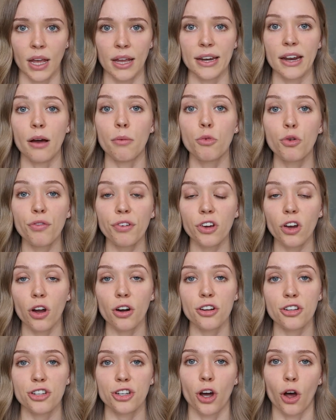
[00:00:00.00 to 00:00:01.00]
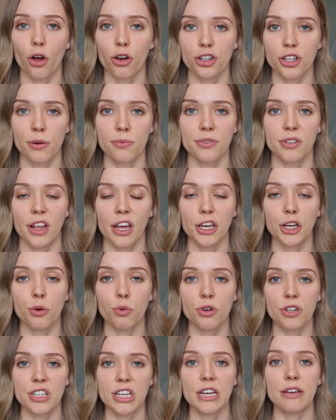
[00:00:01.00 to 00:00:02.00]
Now, moving on to scholarships that you
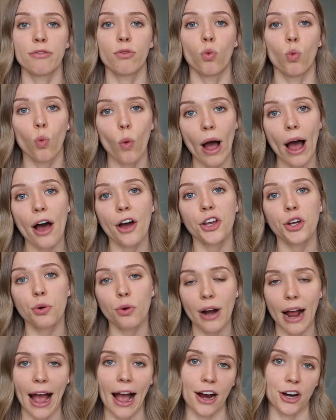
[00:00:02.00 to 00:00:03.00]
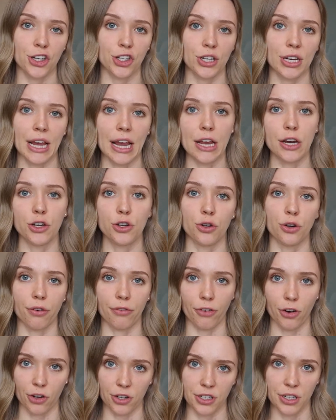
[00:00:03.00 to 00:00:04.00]
receive while you are actually in
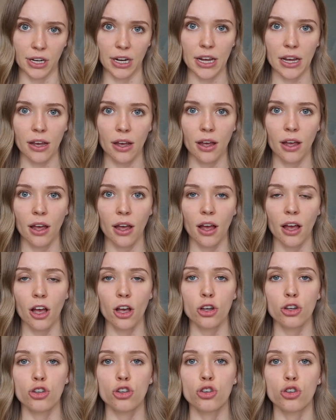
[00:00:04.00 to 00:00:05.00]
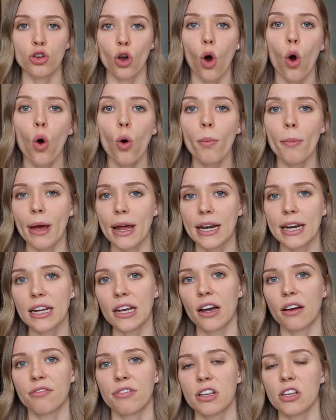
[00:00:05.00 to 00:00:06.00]
university, so many
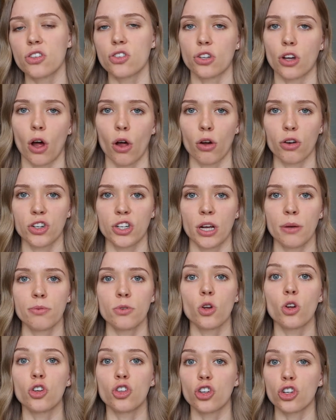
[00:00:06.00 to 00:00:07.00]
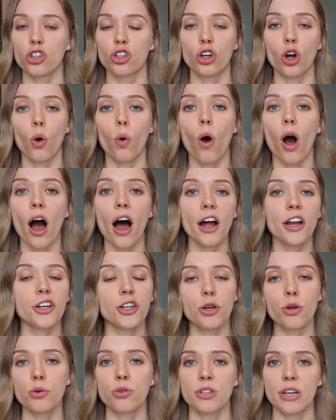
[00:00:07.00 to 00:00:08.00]
of these scholarships just go
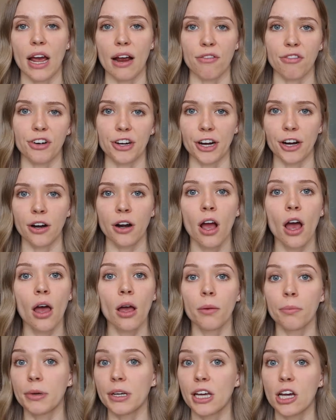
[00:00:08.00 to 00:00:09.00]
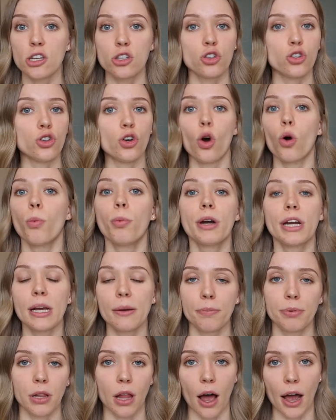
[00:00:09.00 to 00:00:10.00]
unused every year because nobody
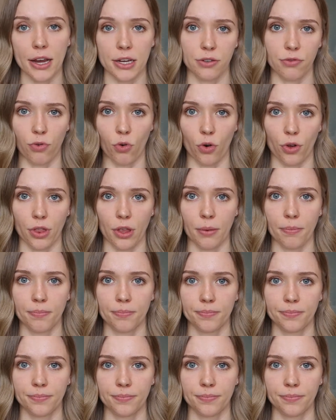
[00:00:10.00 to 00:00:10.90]
applies for them.